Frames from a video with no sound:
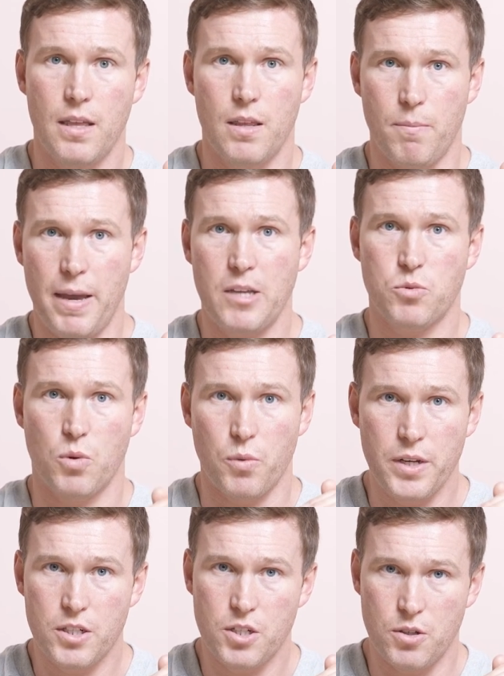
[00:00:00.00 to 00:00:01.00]
the base will
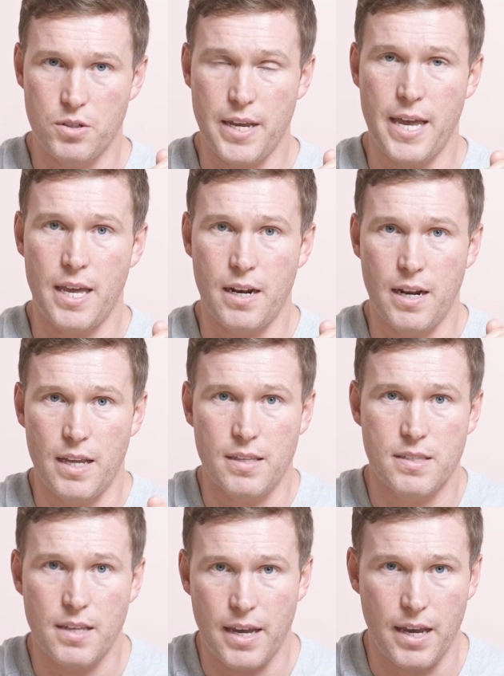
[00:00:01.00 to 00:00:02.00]
read 210
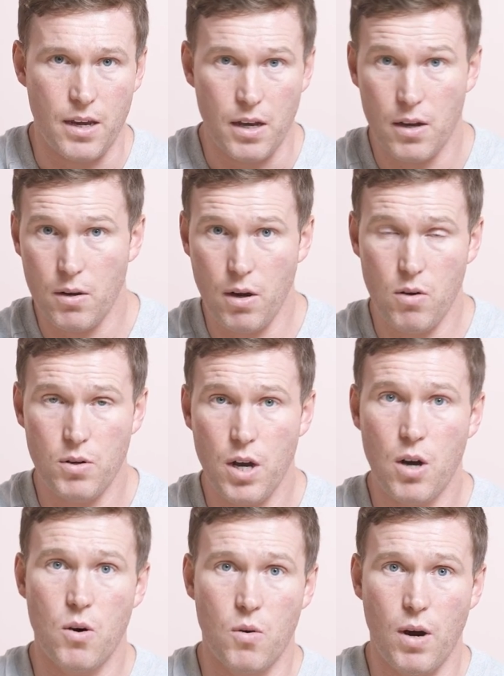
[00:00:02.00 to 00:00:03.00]
and say, oh
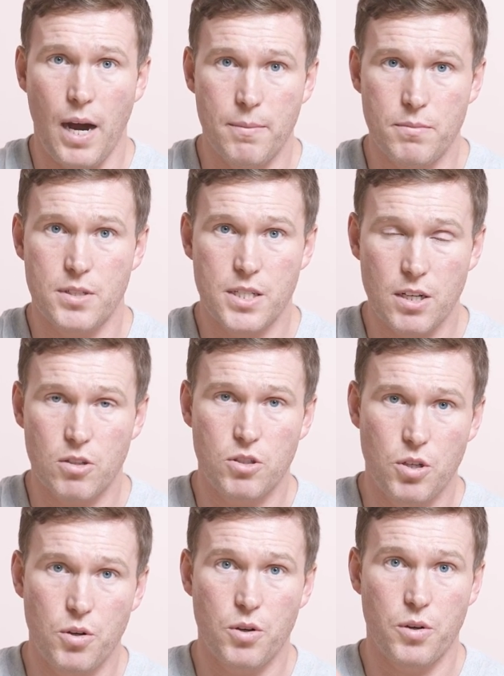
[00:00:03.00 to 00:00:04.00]
no, I'm still
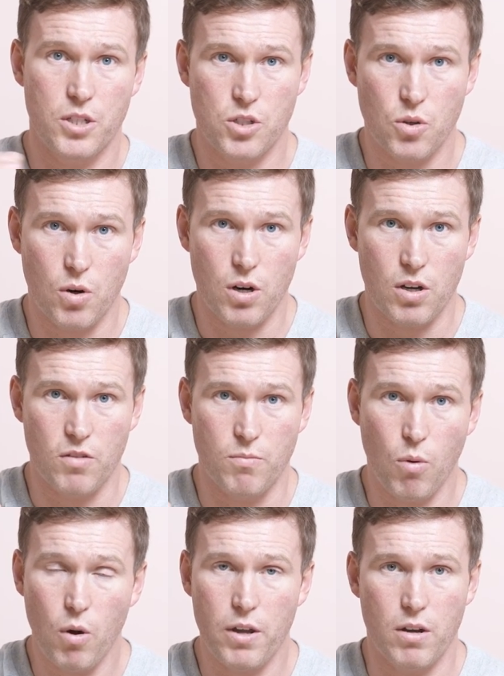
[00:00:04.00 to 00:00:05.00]
2 degrees short
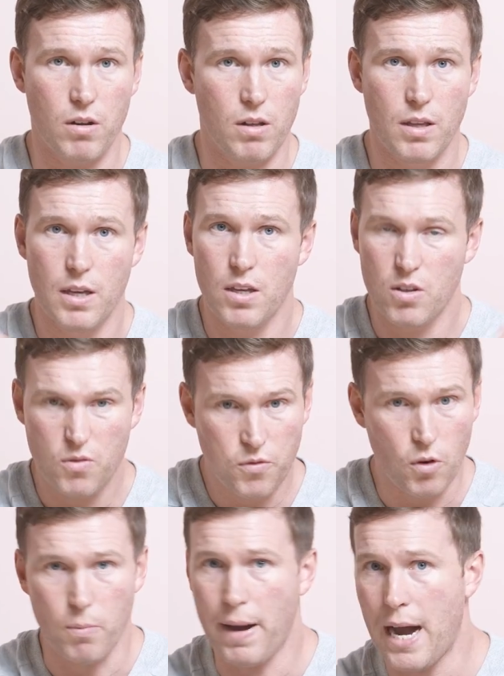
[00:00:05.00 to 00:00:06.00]
of boil,
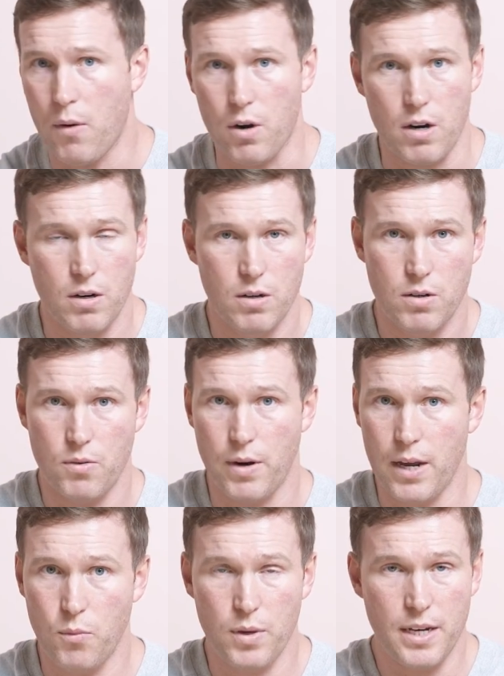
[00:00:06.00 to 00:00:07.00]
full power,
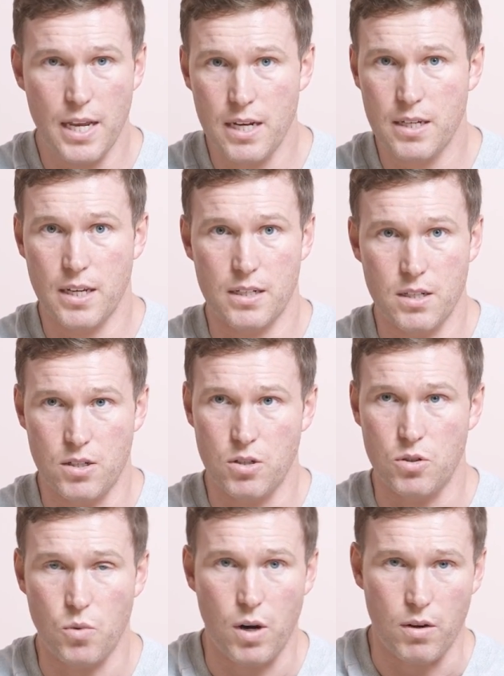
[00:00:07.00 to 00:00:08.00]
right? We need to get to
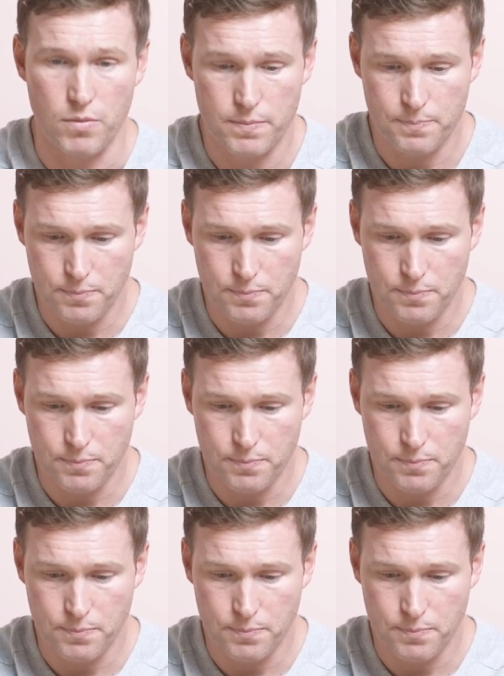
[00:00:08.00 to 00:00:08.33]
212.